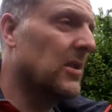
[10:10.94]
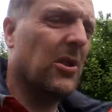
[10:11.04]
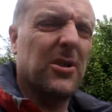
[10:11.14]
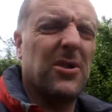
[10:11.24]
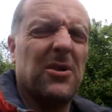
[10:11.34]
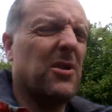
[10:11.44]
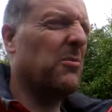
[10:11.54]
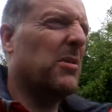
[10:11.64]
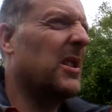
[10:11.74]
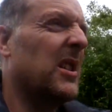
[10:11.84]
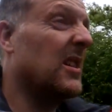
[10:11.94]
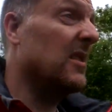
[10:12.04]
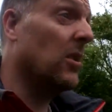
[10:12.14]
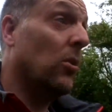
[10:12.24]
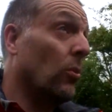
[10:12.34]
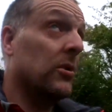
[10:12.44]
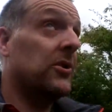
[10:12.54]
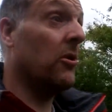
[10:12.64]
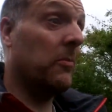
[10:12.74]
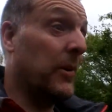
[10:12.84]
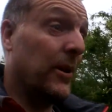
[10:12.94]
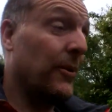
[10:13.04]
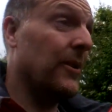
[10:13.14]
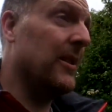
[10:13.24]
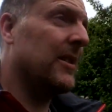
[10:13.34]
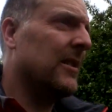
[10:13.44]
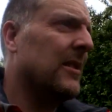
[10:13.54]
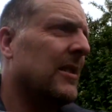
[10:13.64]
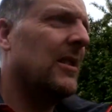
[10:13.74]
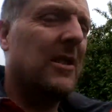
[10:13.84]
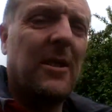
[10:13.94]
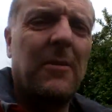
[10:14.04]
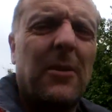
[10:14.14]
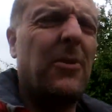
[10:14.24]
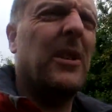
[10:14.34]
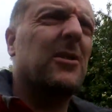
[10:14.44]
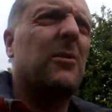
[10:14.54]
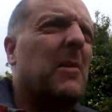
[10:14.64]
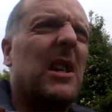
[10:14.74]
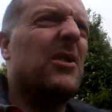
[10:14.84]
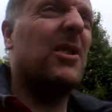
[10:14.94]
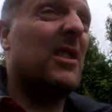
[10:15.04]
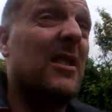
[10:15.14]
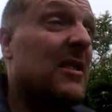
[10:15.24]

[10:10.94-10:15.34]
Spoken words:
Oh, stupid, isn't it? Oh, dog poo. How many things you miss?